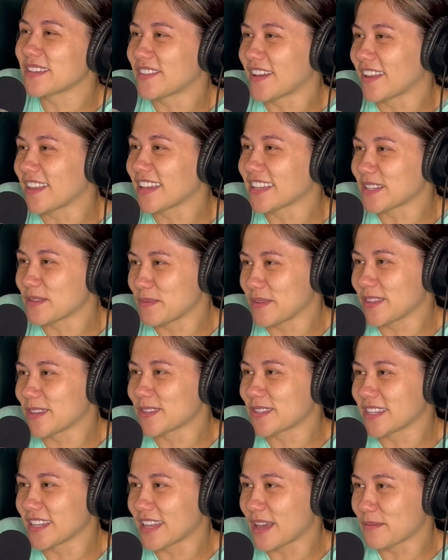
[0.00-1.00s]
it felt like to be
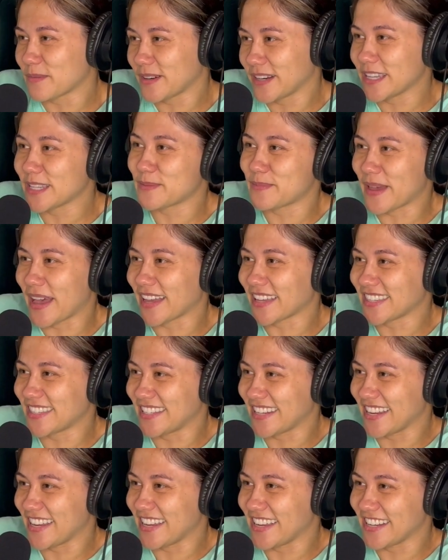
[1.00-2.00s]
those celebrities
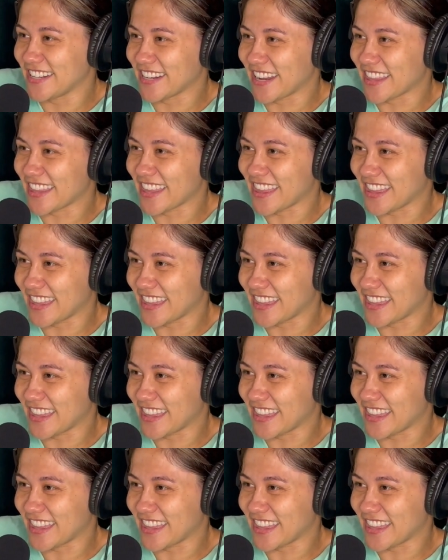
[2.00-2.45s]
backstage at the